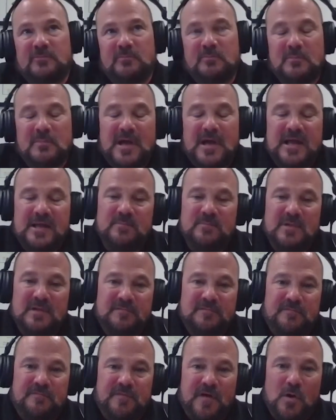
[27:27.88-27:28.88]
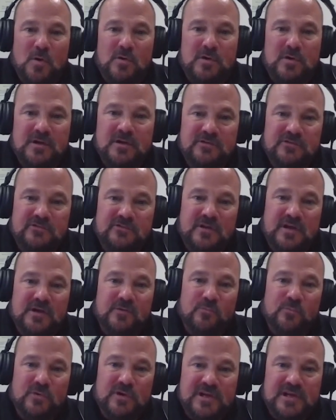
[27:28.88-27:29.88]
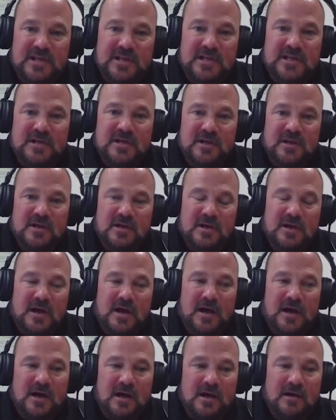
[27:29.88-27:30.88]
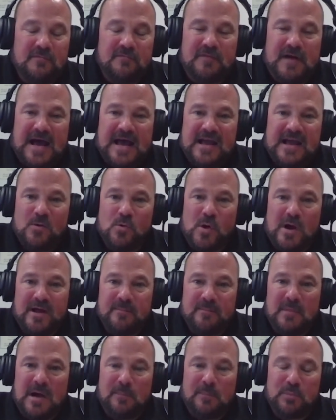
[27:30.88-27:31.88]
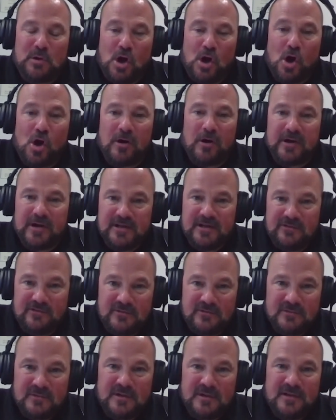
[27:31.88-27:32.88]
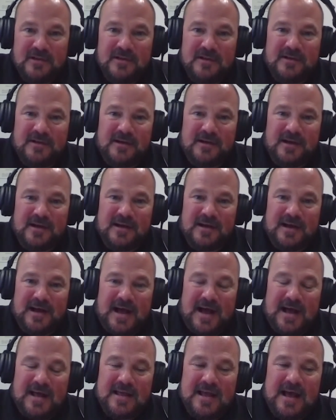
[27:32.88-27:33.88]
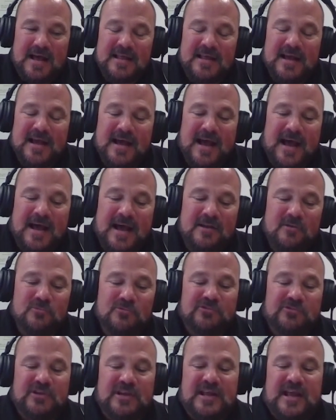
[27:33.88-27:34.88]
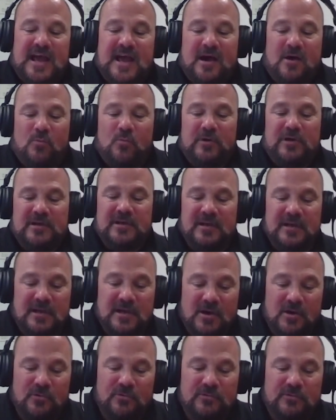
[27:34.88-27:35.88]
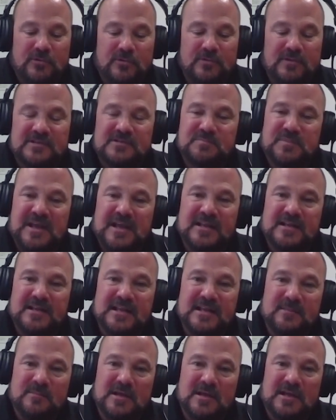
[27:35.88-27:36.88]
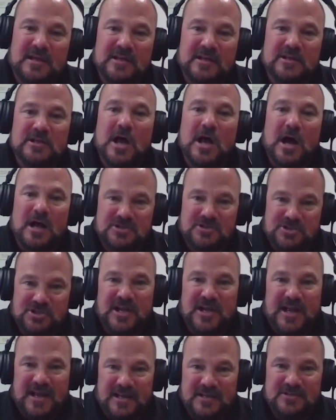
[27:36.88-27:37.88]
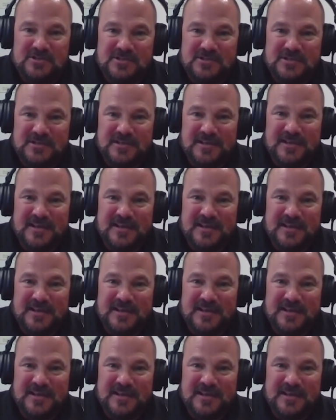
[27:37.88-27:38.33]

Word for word: made me focused and re uh, evaluate my priorities. Uh, I, I, I, don't see how we can go through this pandemic and not change.